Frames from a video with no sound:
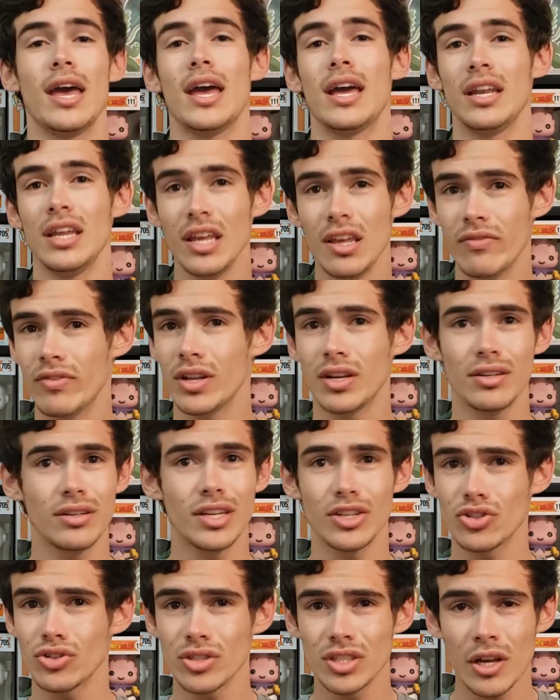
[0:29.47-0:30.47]
And even
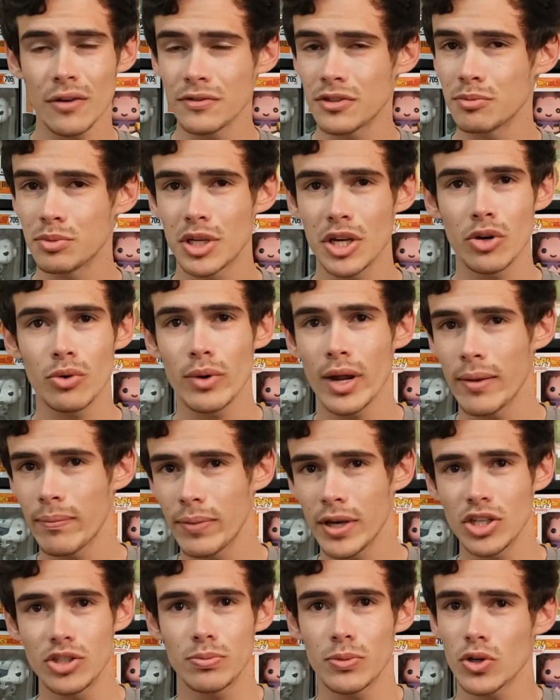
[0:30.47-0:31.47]
get yourself some
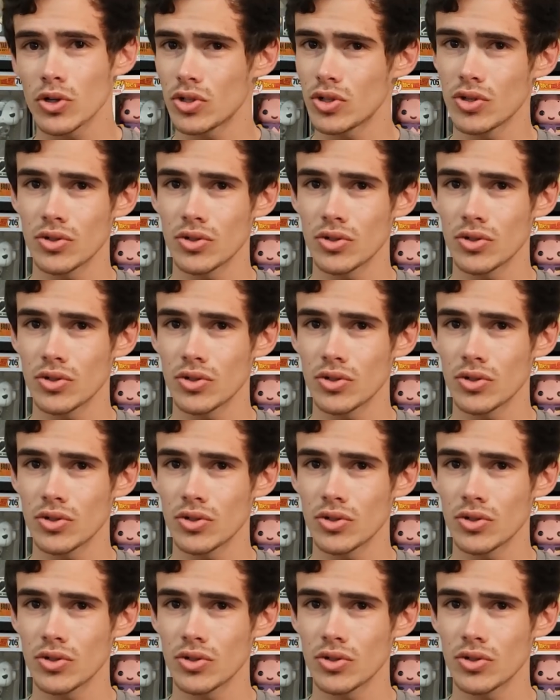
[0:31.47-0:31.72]
SkittleRampage merch.